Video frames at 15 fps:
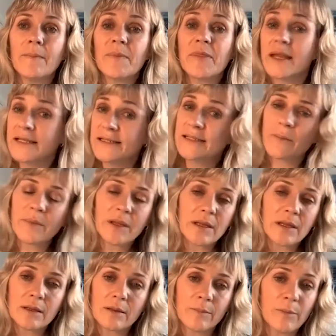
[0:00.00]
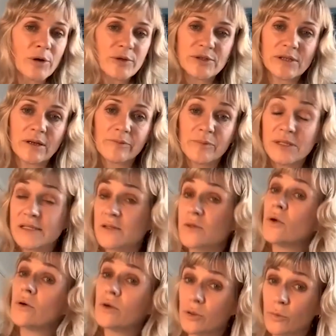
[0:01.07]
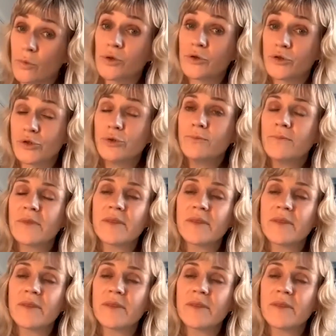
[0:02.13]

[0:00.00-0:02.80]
That is something the Morrison government is not going to want to do.